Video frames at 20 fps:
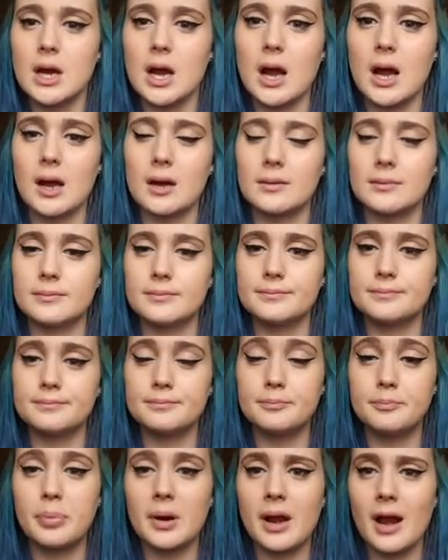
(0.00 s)
Um,
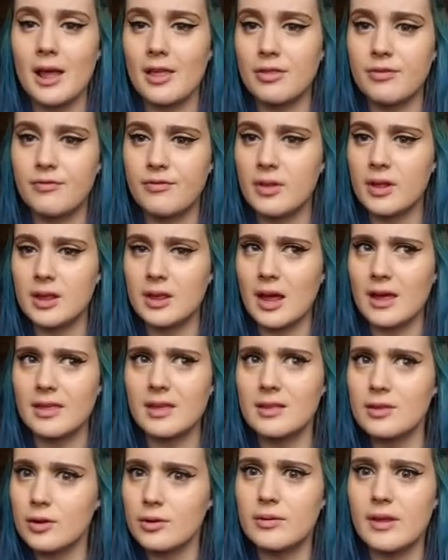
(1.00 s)
but I feel like I
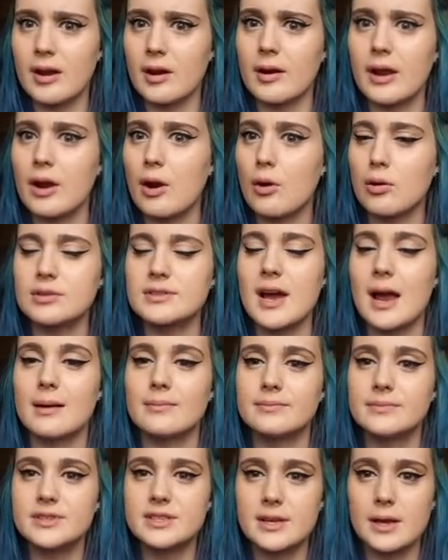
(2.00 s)
think they're there at all
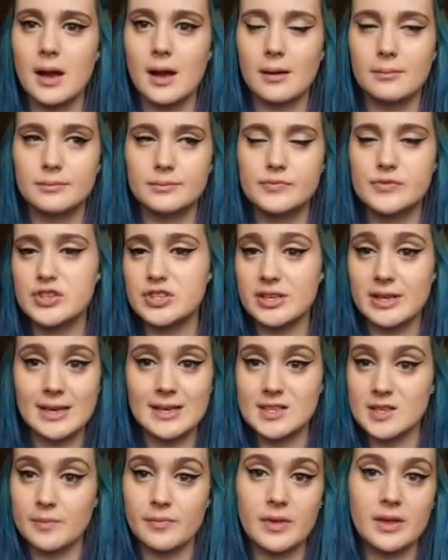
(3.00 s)
times, um, just in
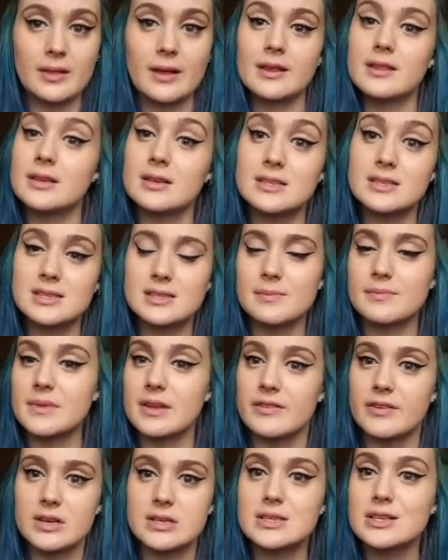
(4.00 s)
case something like this,
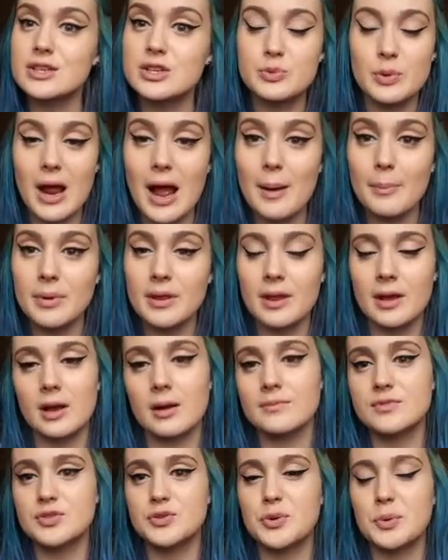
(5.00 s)
something very serious would happen that
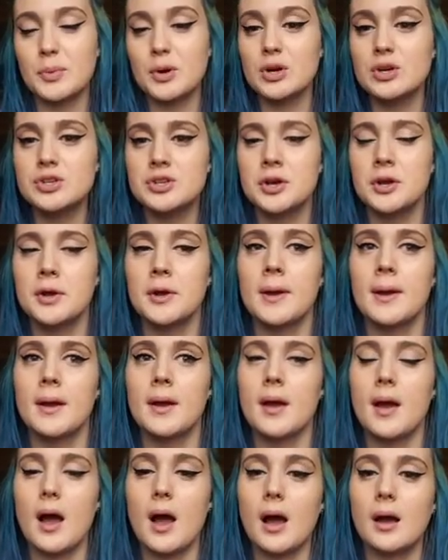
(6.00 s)
comes to emerge.
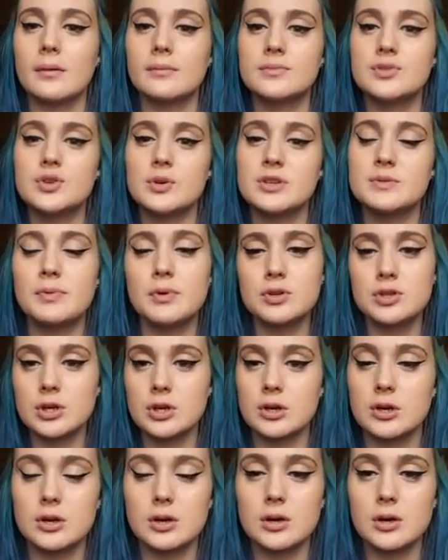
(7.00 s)
Um, so I spoke to
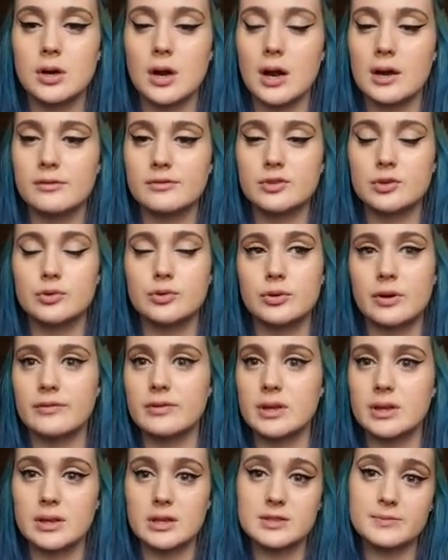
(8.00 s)
her, kind of told her
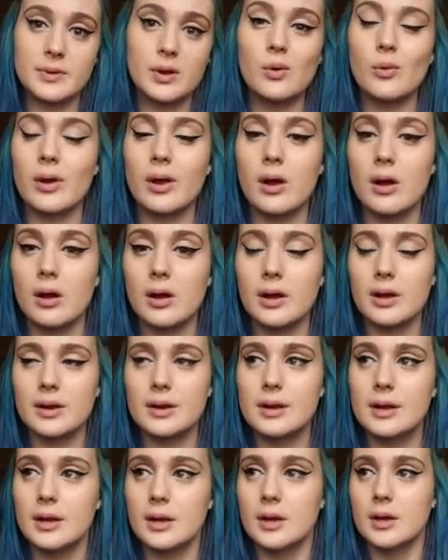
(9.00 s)
everything that's been going
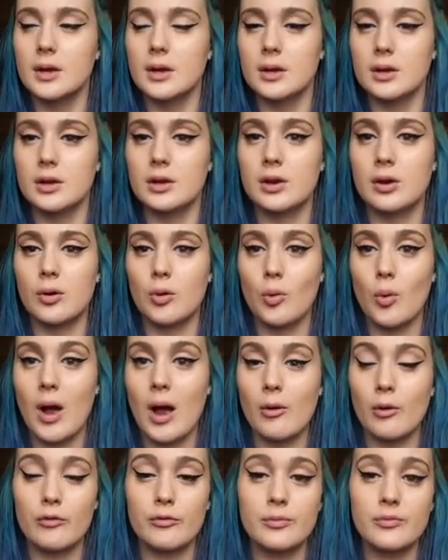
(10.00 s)
on, you know,
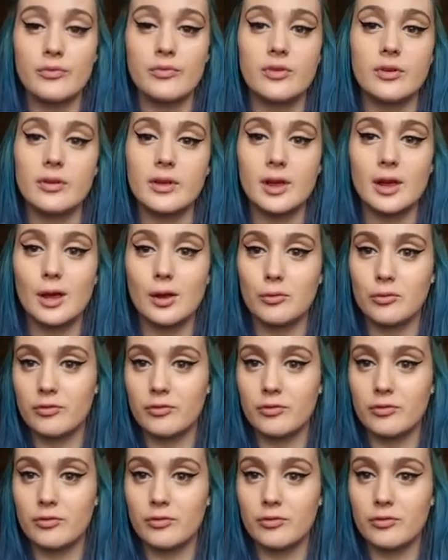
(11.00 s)
how I've been feeling.